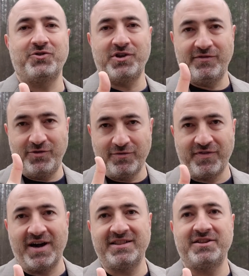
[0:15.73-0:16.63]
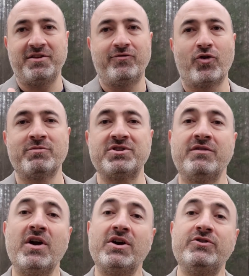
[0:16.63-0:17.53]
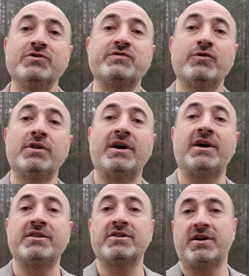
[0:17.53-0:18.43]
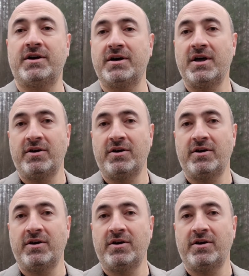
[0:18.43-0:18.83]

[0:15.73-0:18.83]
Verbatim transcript: if you find it informative, useful and uh,